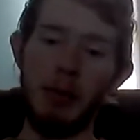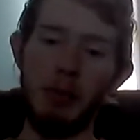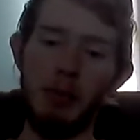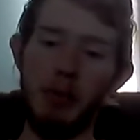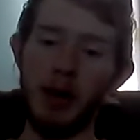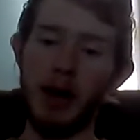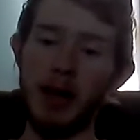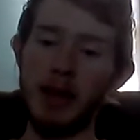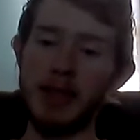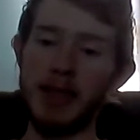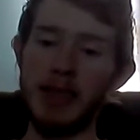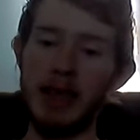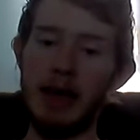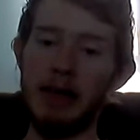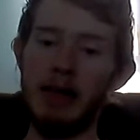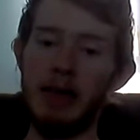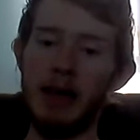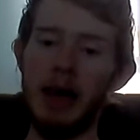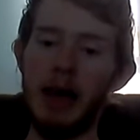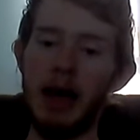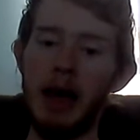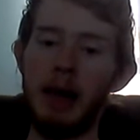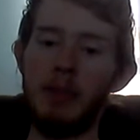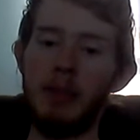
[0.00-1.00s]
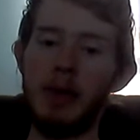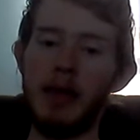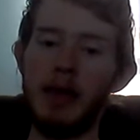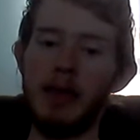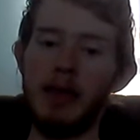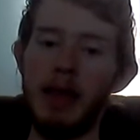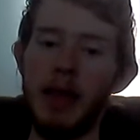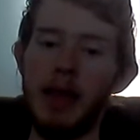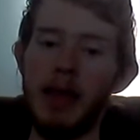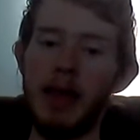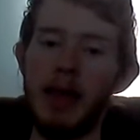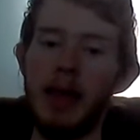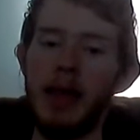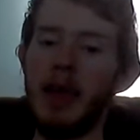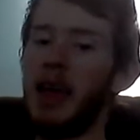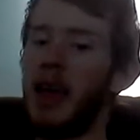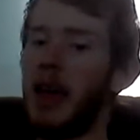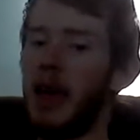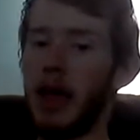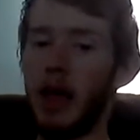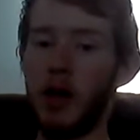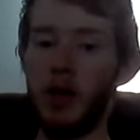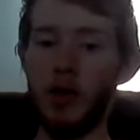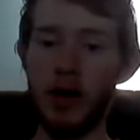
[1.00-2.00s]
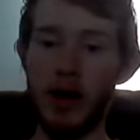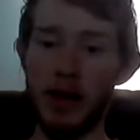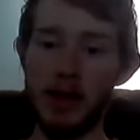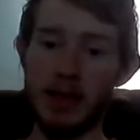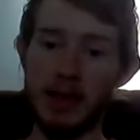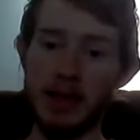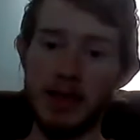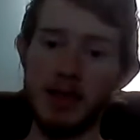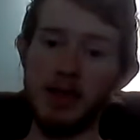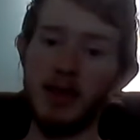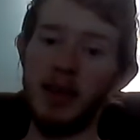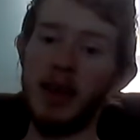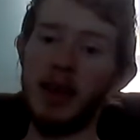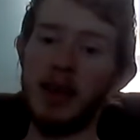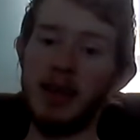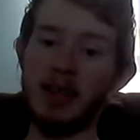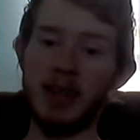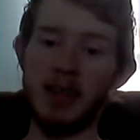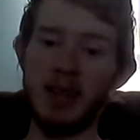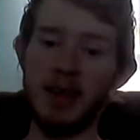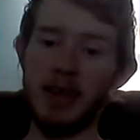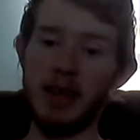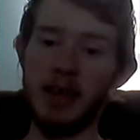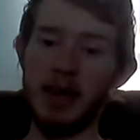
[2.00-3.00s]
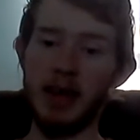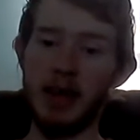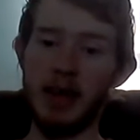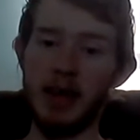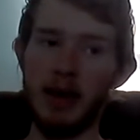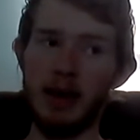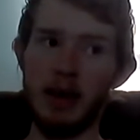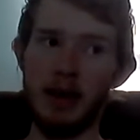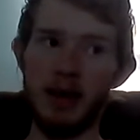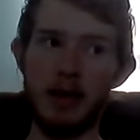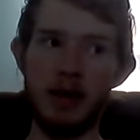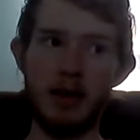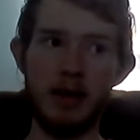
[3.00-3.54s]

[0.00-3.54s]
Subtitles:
And when I say that, I mean they get angry at the slightest thing.